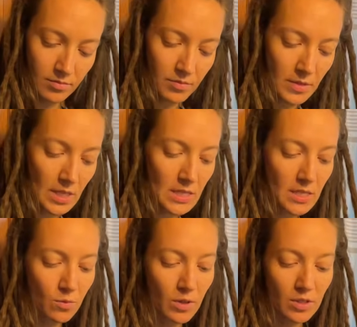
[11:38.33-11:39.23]
This
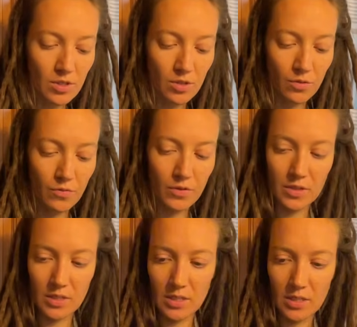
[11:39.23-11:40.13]
one too, for
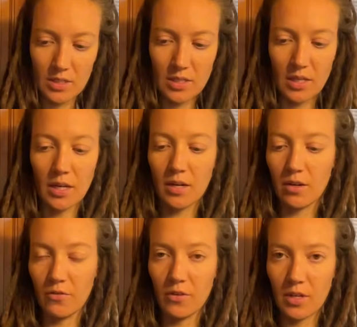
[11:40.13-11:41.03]
instance, like, I don't know
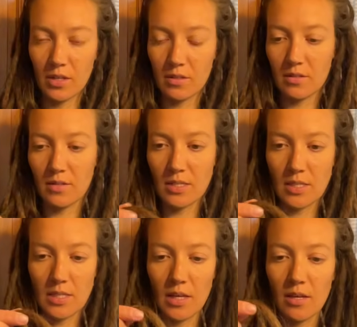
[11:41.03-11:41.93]
if you can
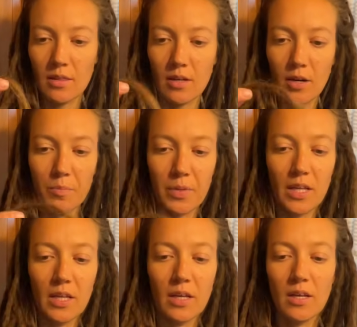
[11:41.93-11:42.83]
see it there,
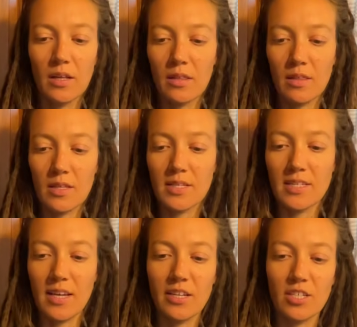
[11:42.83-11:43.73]
but this
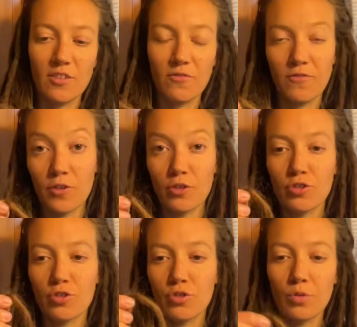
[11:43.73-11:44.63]
section feels
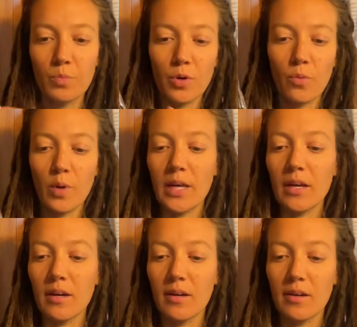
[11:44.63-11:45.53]
super
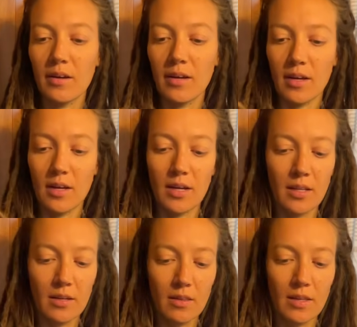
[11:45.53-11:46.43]
weak,
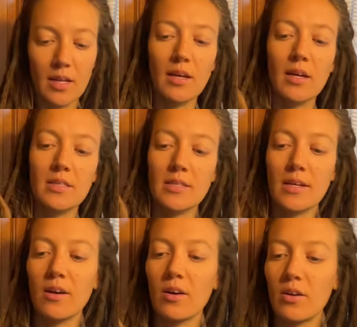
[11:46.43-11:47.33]
and then it gets
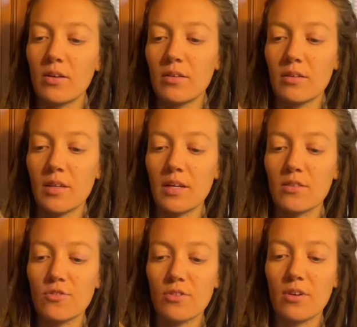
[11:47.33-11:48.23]
like all like
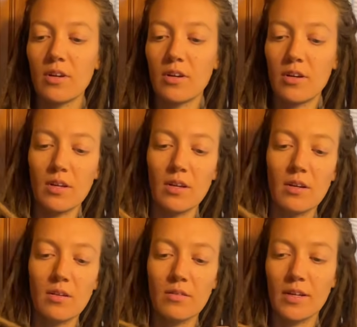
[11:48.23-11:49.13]
strong and
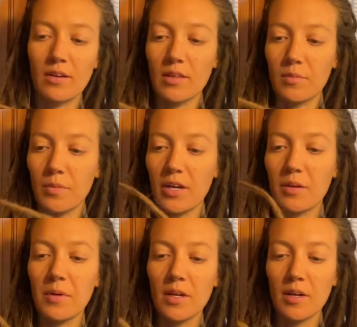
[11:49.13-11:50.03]
knotted down at the bottom.